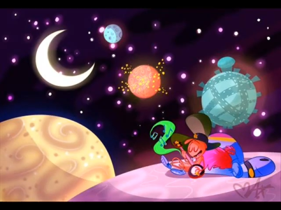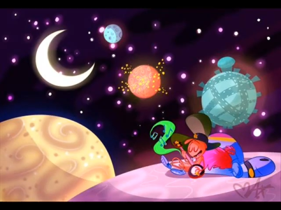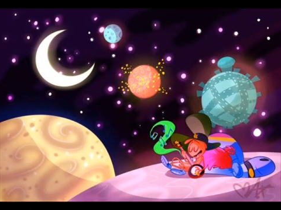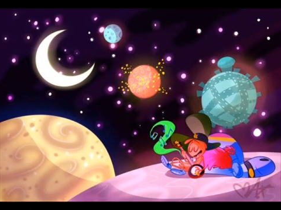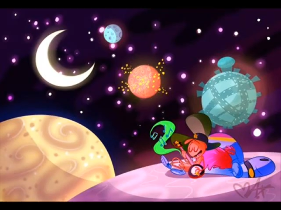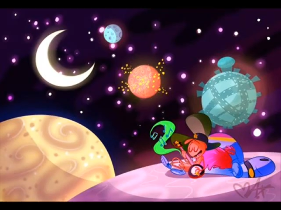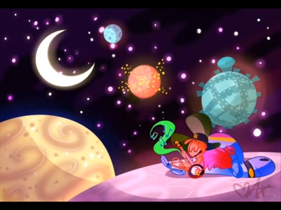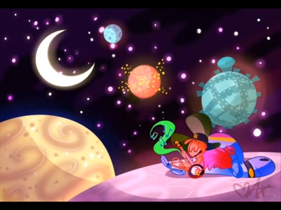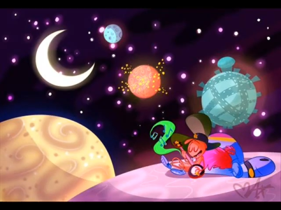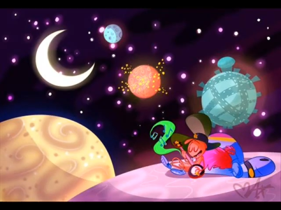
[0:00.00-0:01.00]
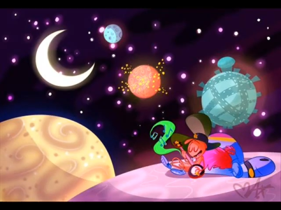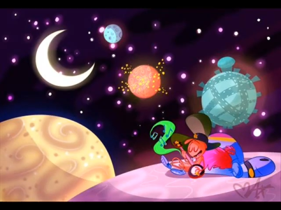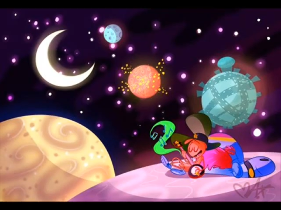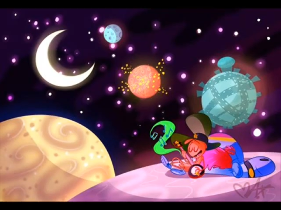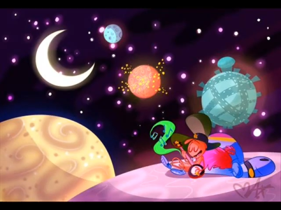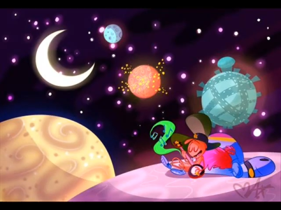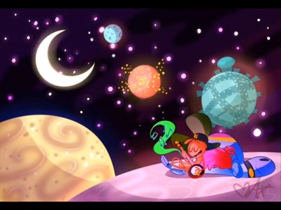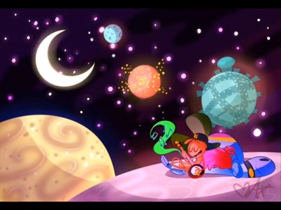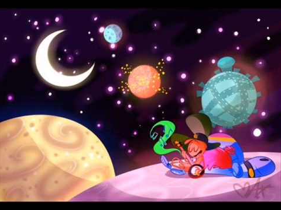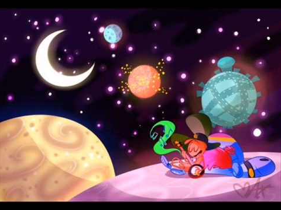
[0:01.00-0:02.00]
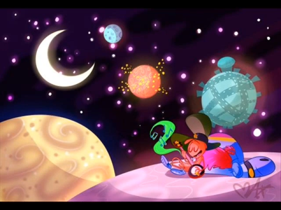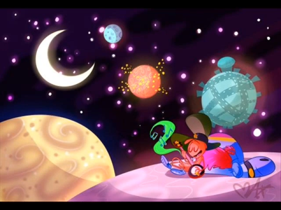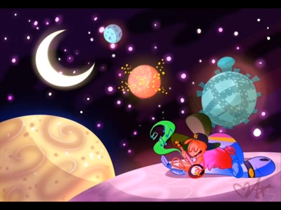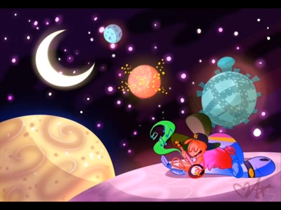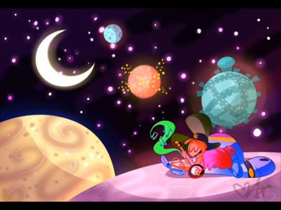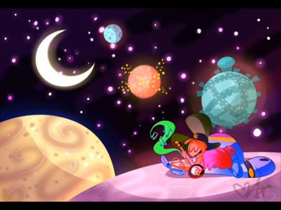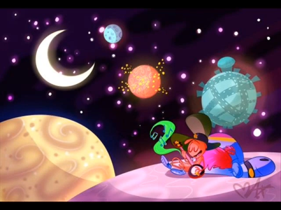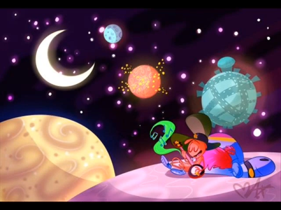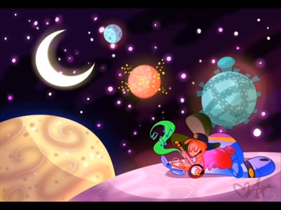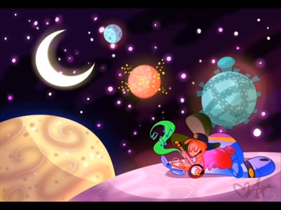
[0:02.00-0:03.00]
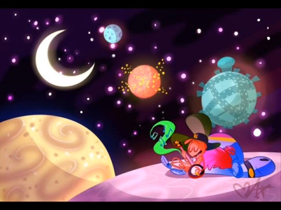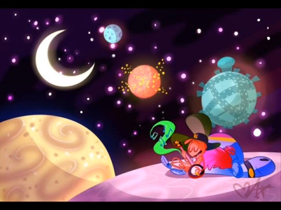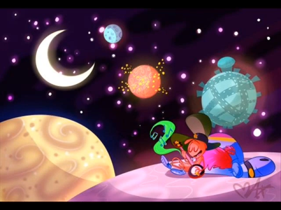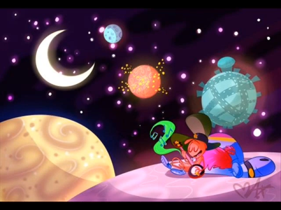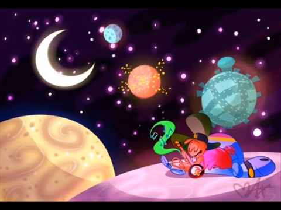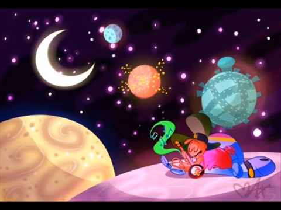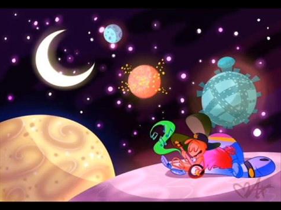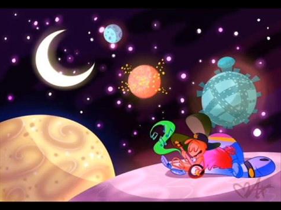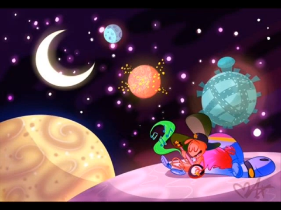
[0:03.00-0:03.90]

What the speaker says: (no speaker visible)